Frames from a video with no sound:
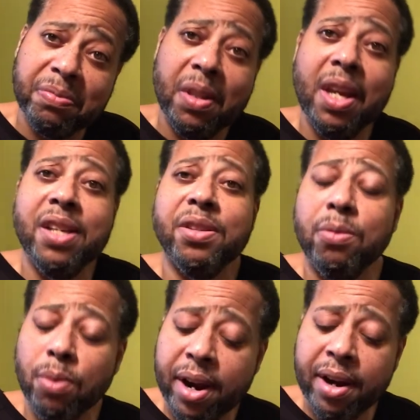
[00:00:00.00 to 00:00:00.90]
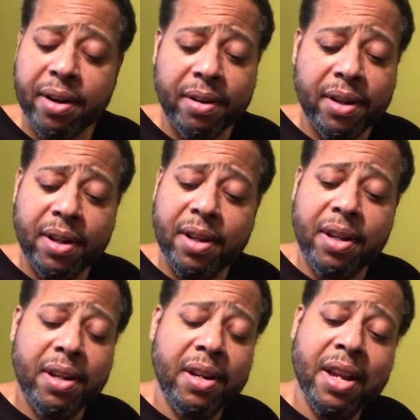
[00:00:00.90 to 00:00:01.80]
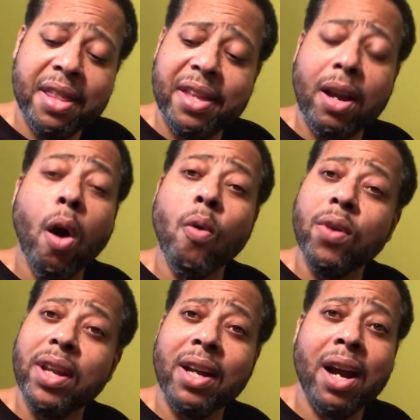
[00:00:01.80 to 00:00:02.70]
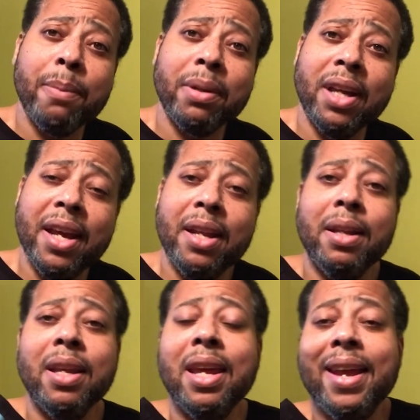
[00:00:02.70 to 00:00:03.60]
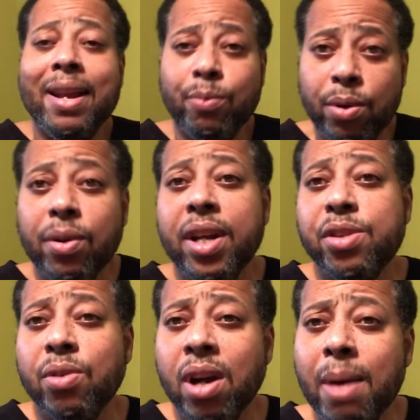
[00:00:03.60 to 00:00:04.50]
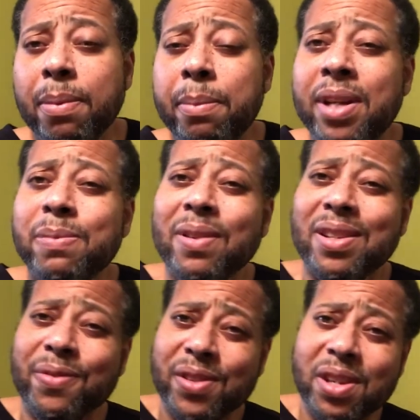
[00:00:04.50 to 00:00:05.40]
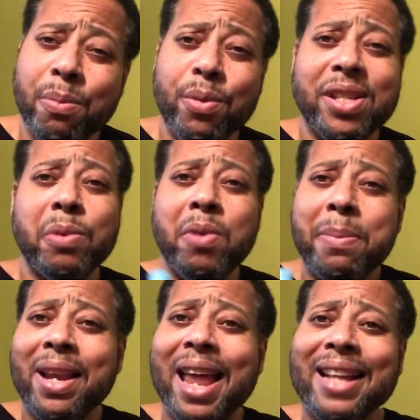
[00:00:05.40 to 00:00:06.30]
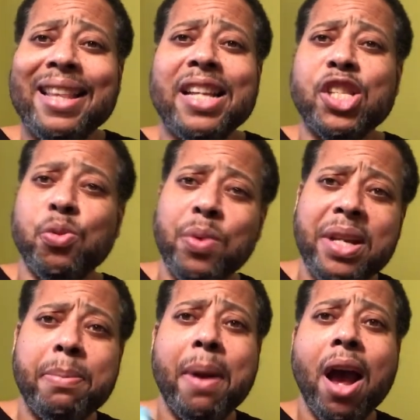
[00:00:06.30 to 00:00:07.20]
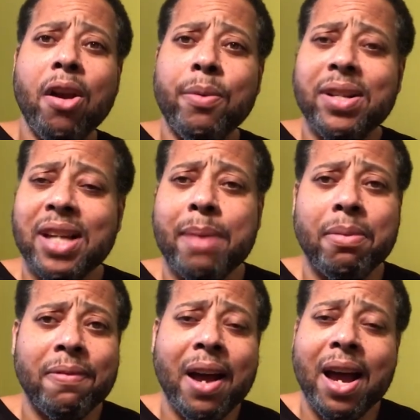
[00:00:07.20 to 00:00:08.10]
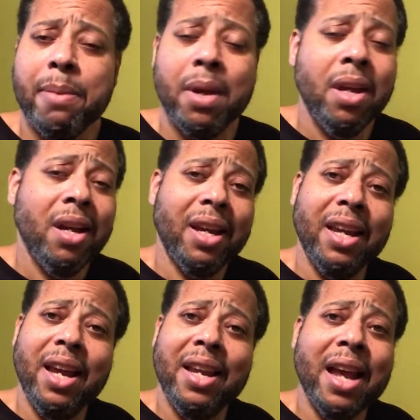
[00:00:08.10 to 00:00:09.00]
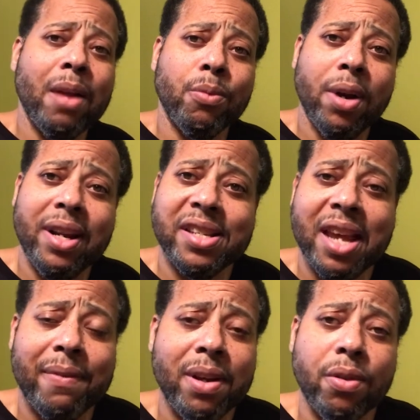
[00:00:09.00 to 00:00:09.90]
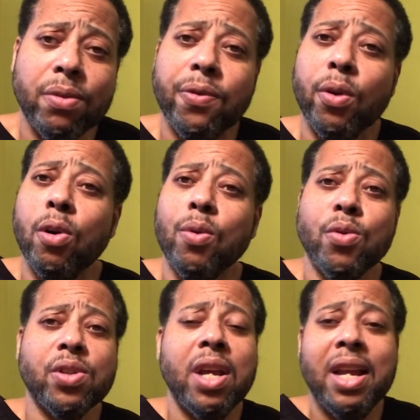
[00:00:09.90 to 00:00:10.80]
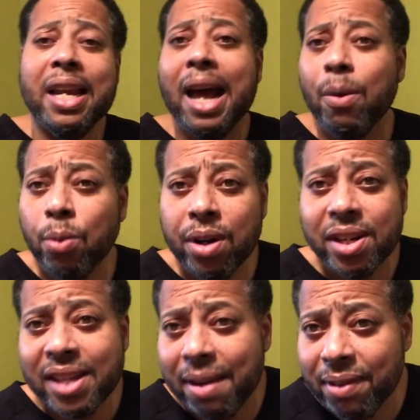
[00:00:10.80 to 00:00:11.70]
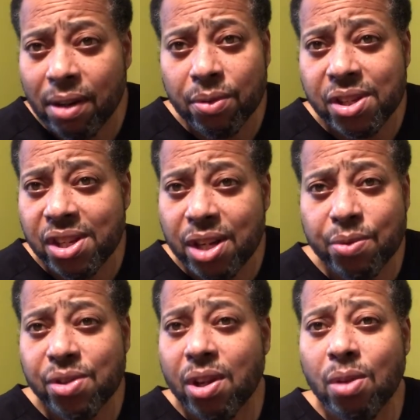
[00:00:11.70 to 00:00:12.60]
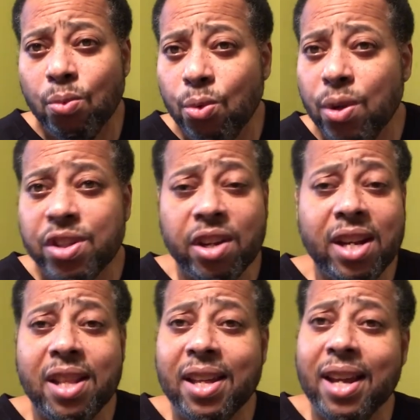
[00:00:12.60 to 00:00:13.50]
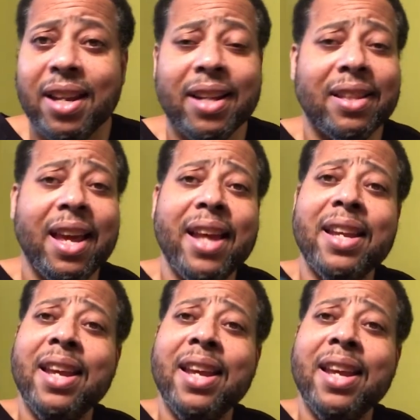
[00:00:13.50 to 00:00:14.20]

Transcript: Easy to wear, nothing overly complicated. It will get you compliments because for some reason women like that sweet, powdery type of vibe. Again, not one that's heavy on the florals, not one that's heavy on the citrus or the woods or anything like that.